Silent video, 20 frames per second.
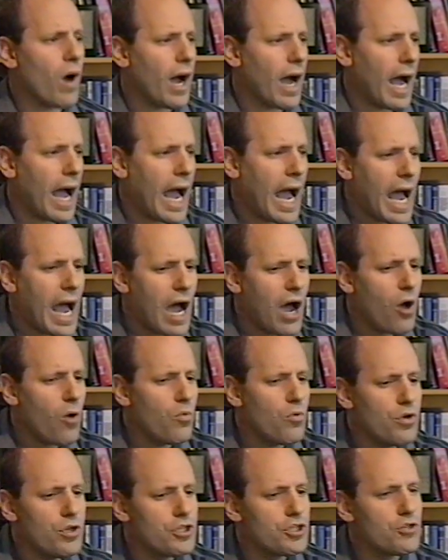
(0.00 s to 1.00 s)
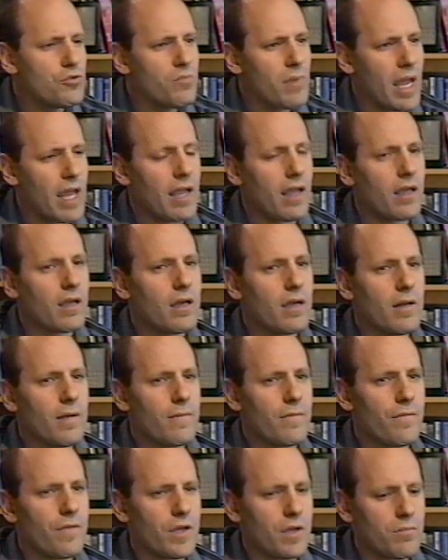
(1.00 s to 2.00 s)
How would you make
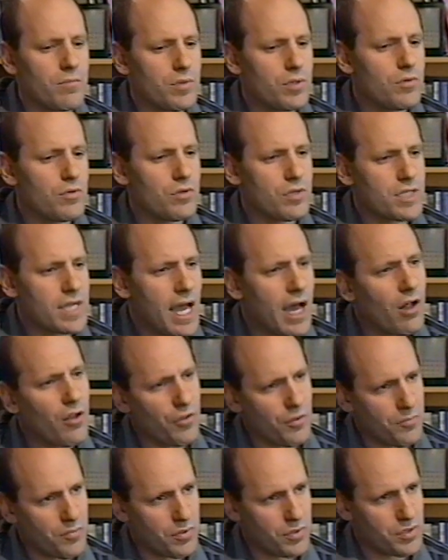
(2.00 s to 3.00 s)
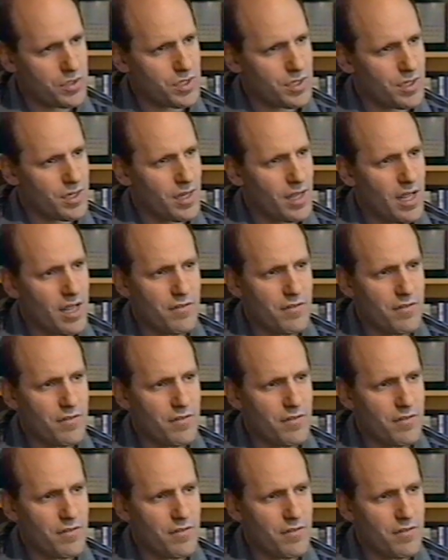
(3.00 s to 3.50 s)
the computer tell the person